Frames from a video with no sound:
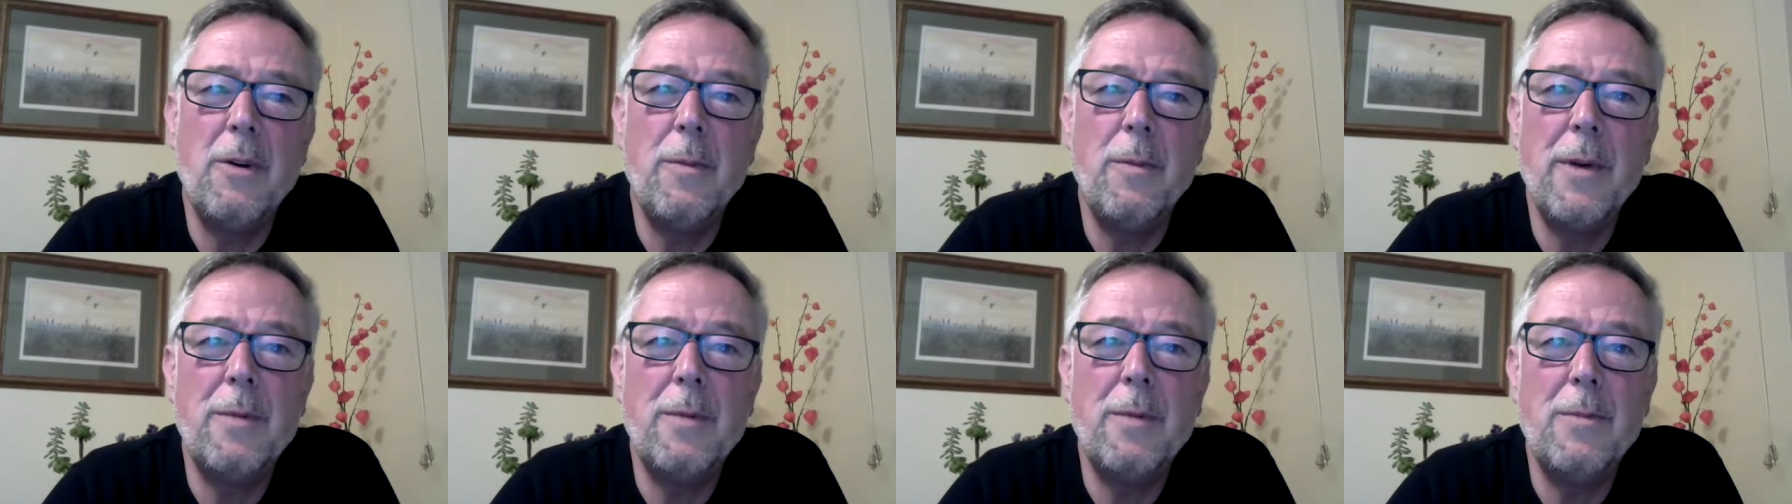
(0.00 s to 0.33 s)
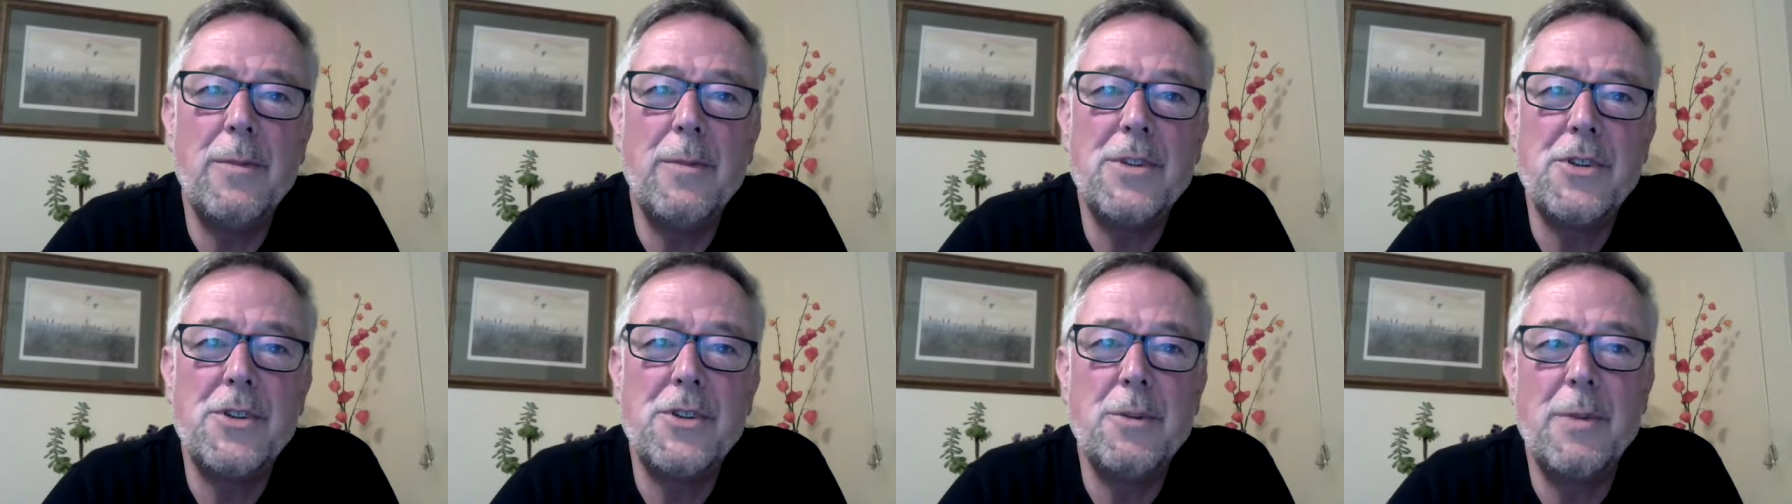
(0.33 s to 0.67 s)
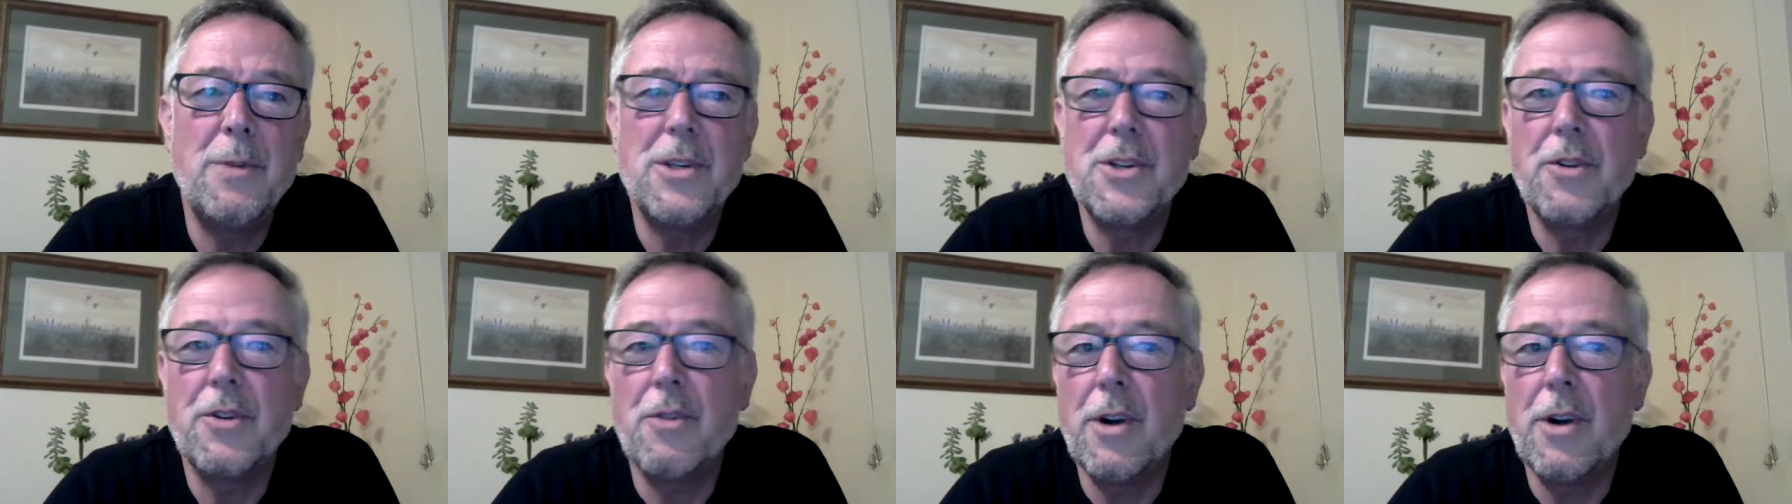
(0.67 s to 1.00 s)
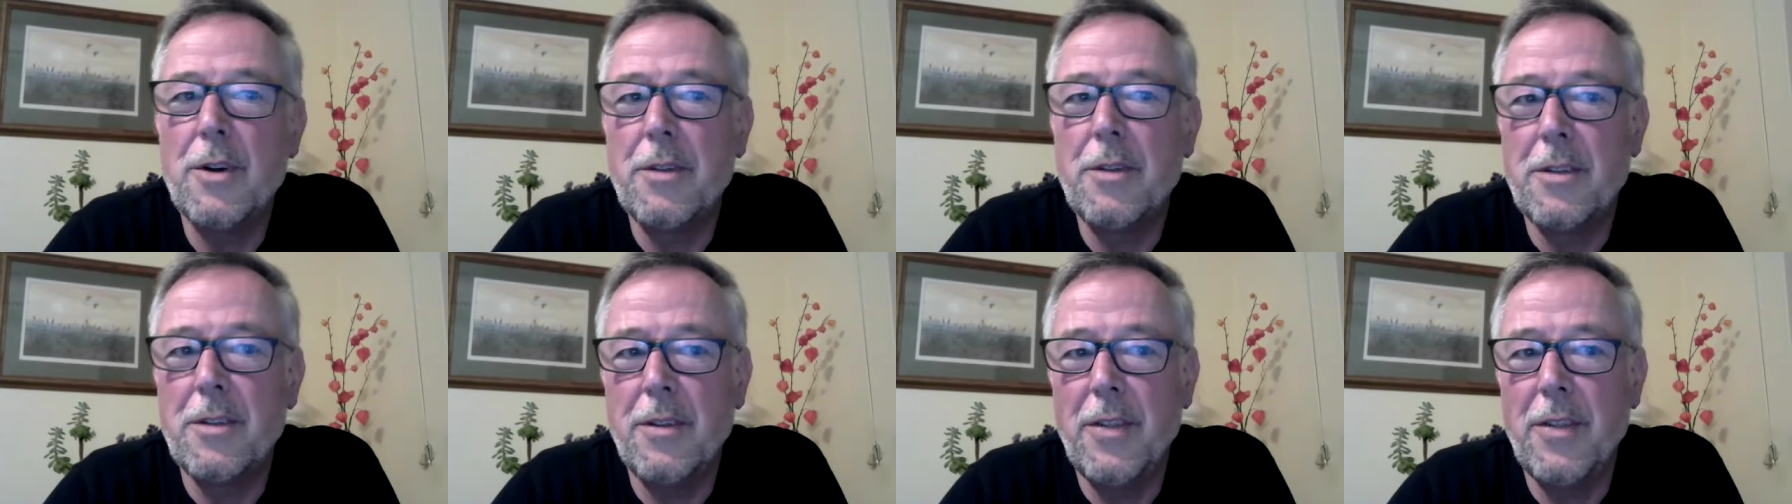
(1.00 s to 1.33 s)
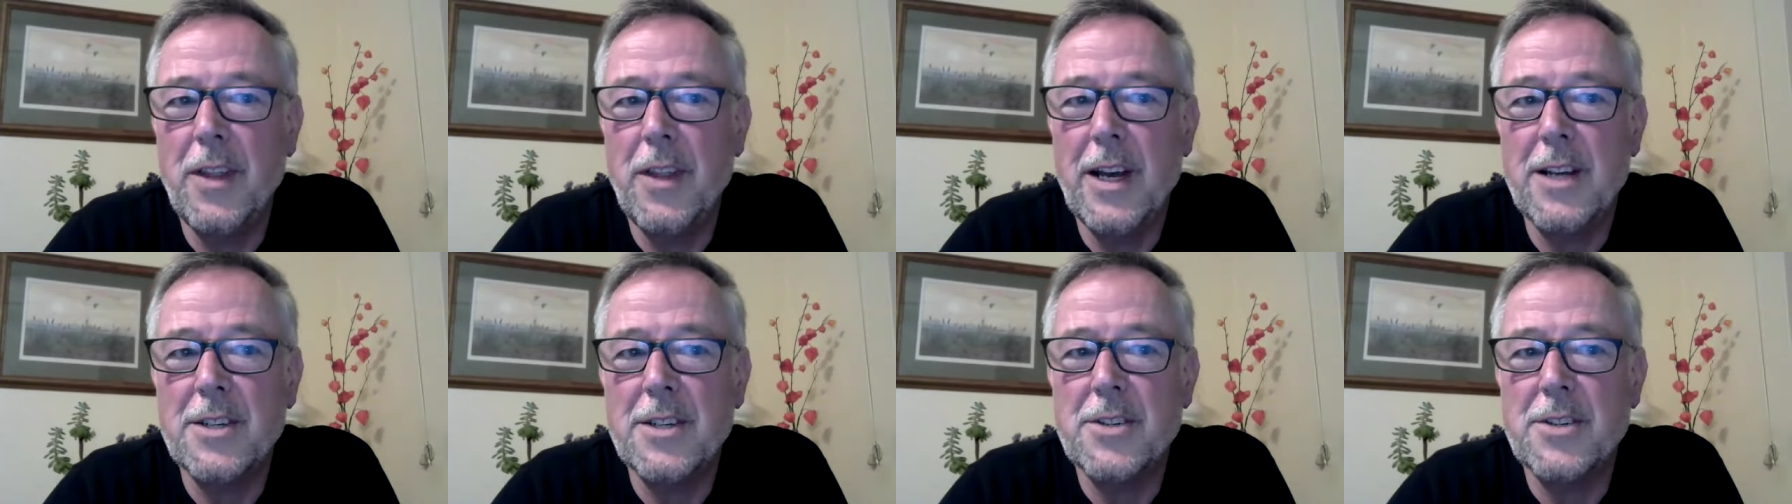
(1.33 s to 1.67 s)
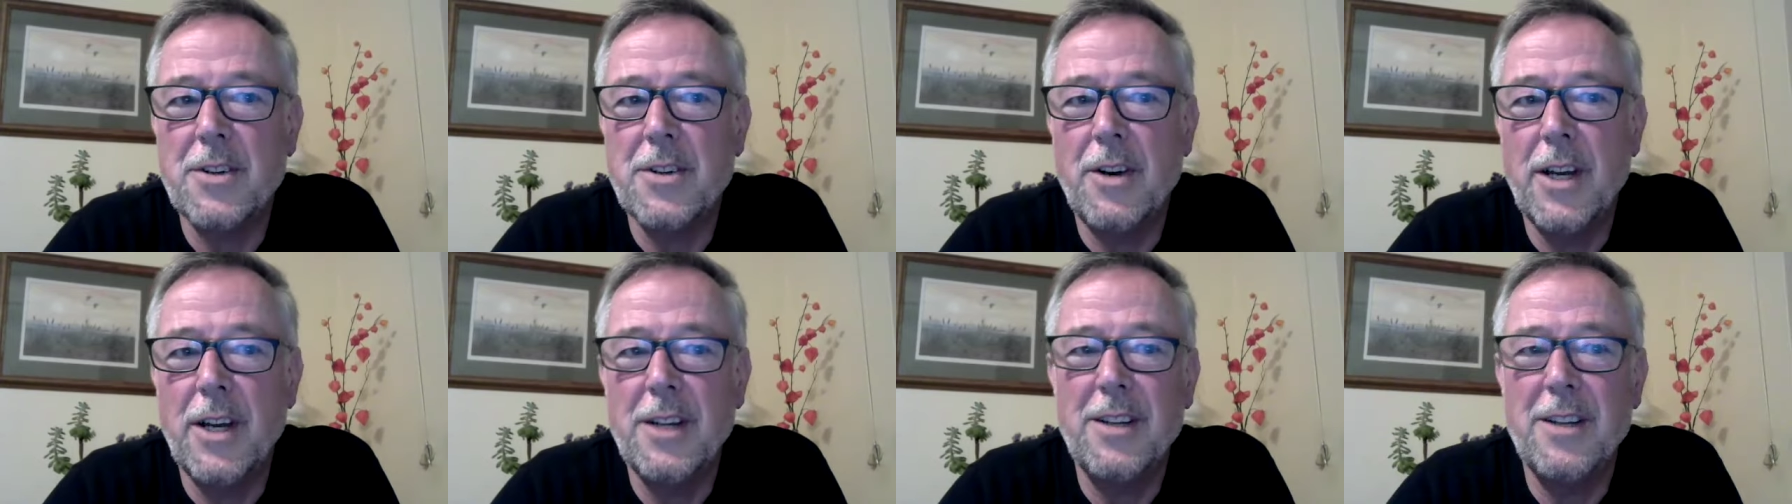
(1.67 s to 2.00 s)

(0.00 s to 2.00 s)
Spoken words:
bit too much growth on that side.